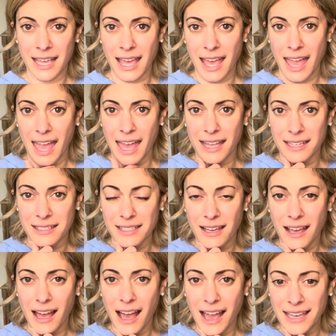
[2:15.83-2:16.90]
And
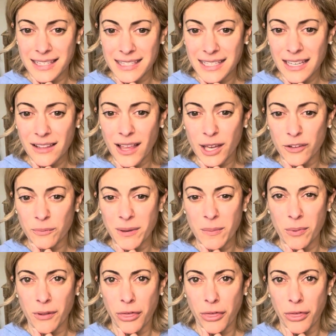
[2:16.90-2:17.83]
I see a lot of people